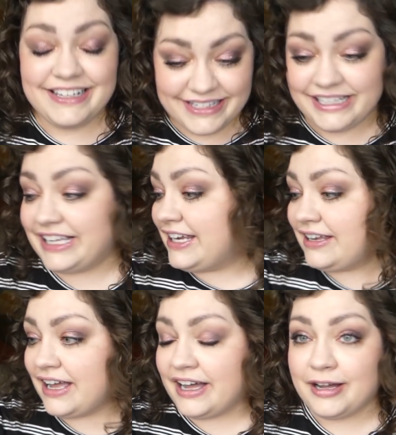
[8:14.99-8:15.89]
silly.
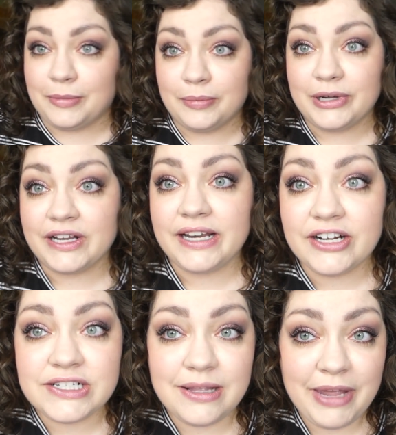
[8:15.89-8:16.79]
Um, but
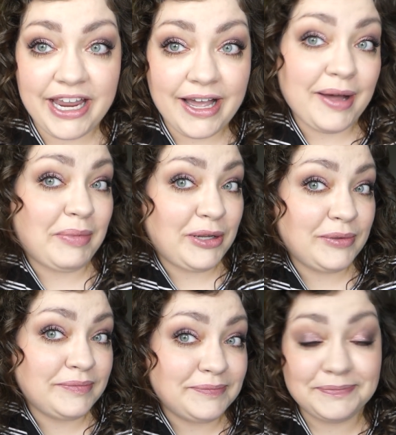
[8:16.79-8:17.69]
here's the makeup.
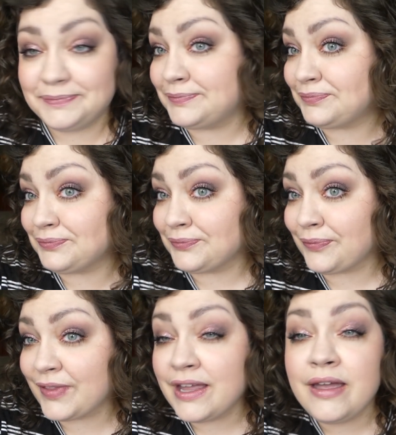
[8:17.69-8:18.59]
Mm -hmm, mm
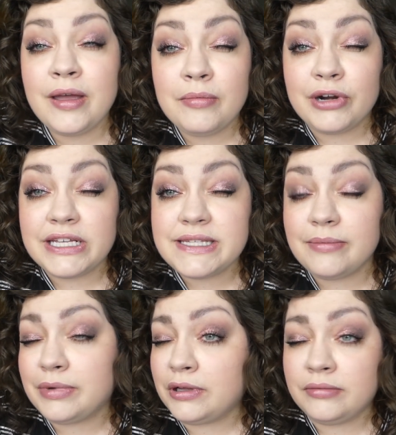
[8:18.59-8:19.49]
-hmm. Pretty
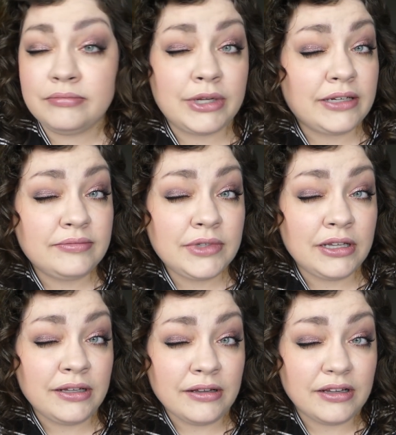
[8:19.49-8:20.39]
simple, but a
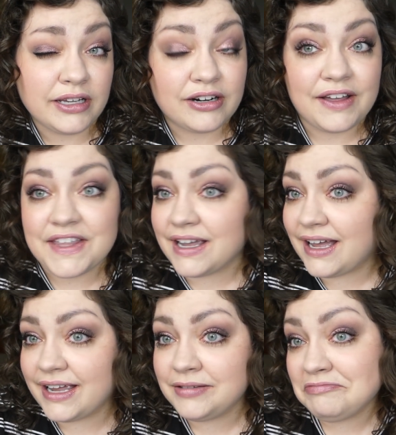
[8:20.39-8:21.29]
little glitter on the
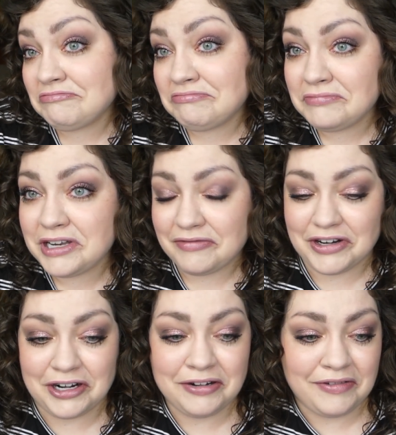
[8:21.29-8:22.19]
eye. Never
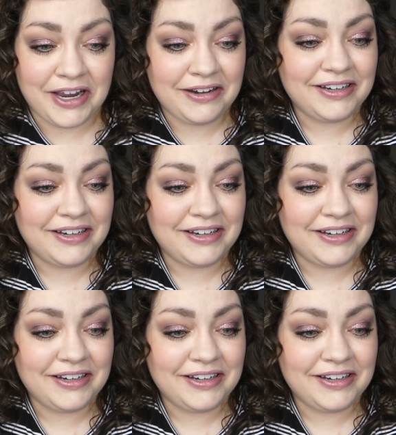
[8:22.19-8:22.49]
hurt, right?